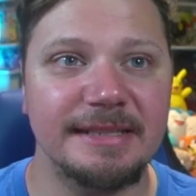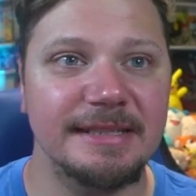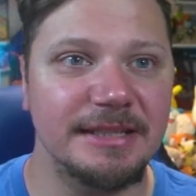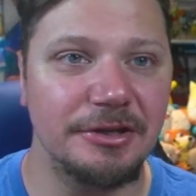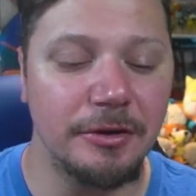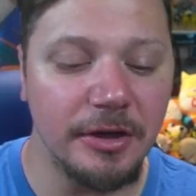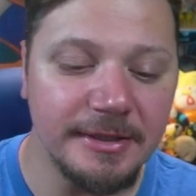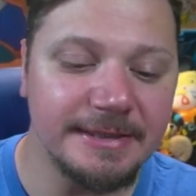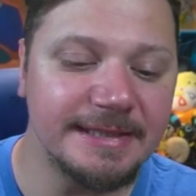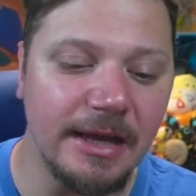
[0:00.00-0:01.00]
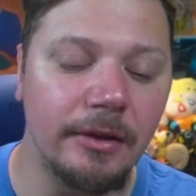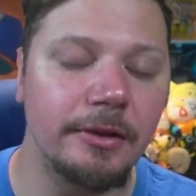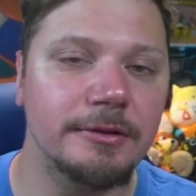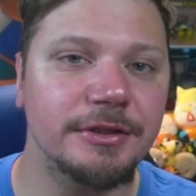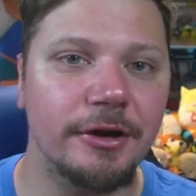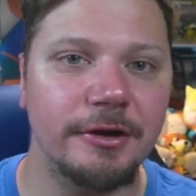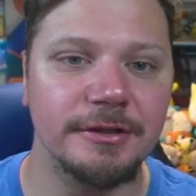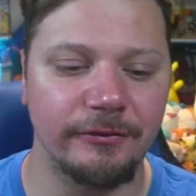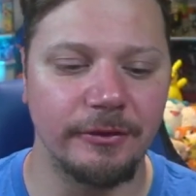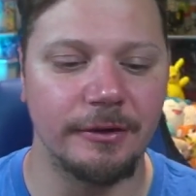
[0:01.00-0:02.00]
you could sell those
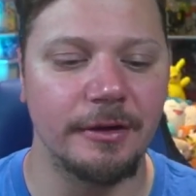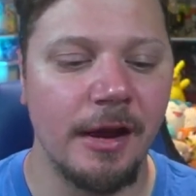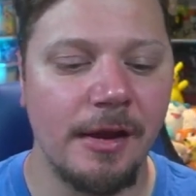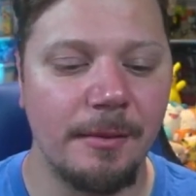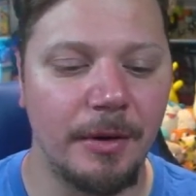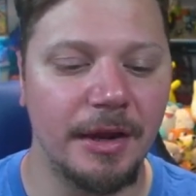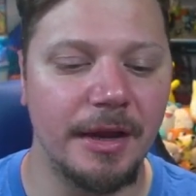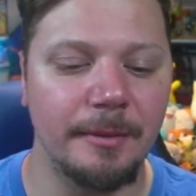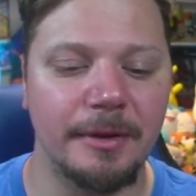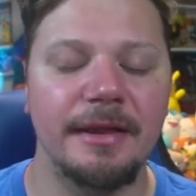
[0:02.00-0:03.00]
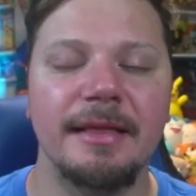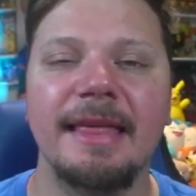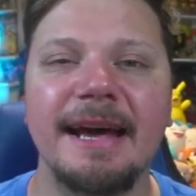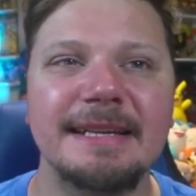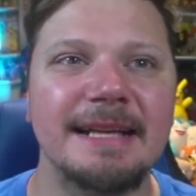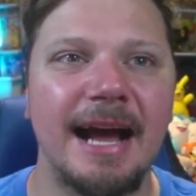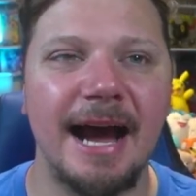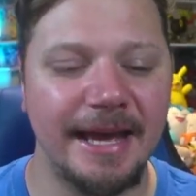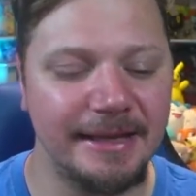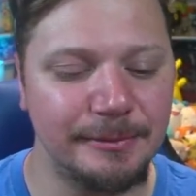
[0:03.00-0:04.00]
cards for money, but that is,
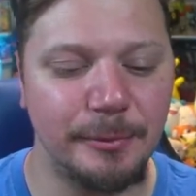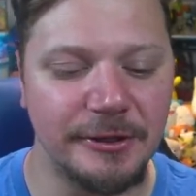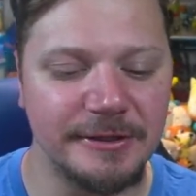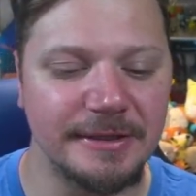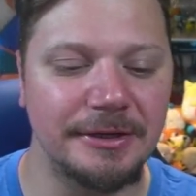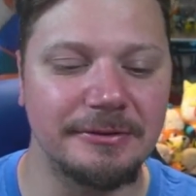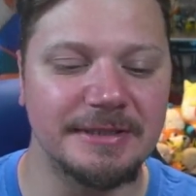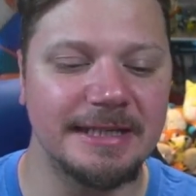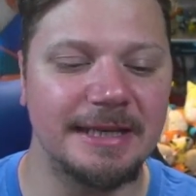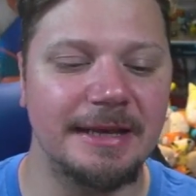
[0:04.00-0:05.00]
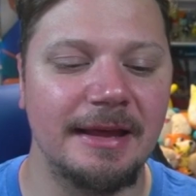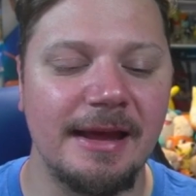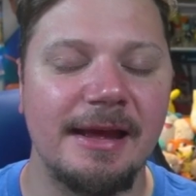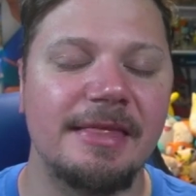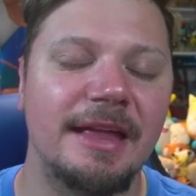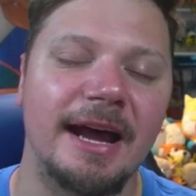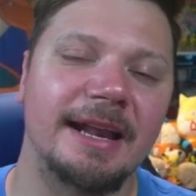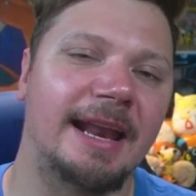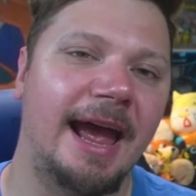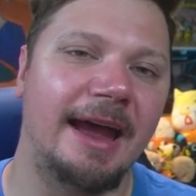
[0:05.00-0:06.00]
I personally don't see
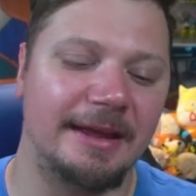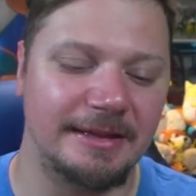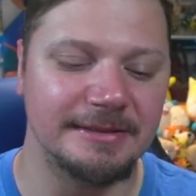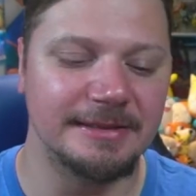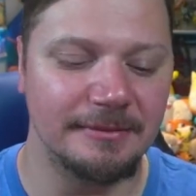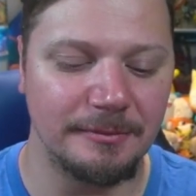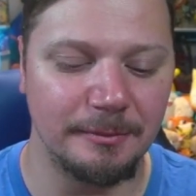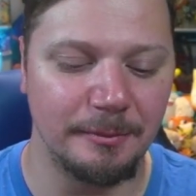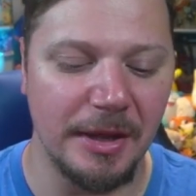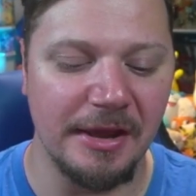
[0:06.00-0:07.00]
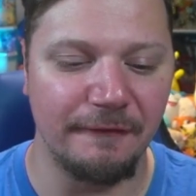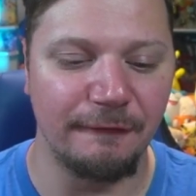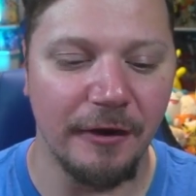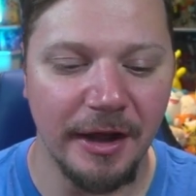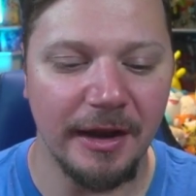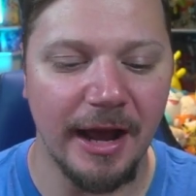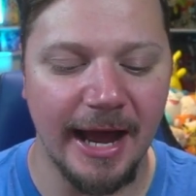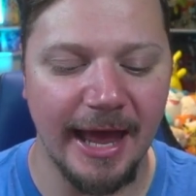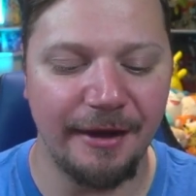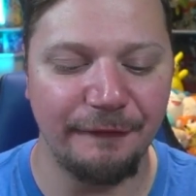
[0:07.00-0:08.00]
that as being fun.
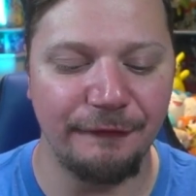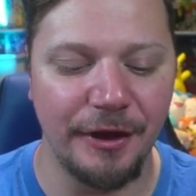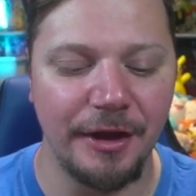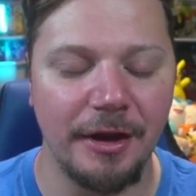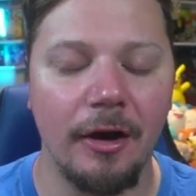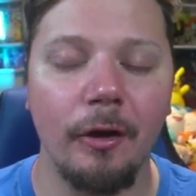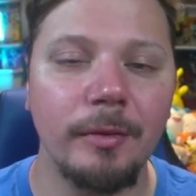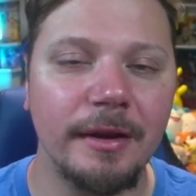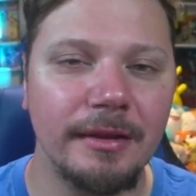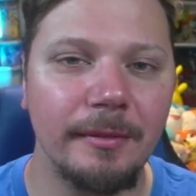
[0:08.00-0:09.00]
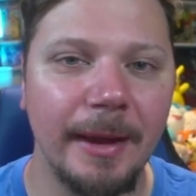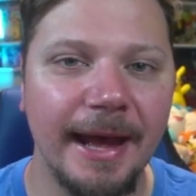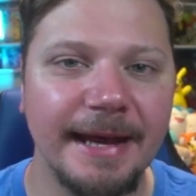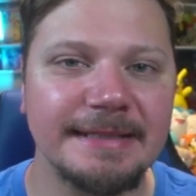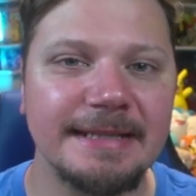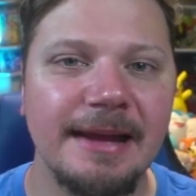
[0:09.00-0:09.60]
I have fun opening the packs,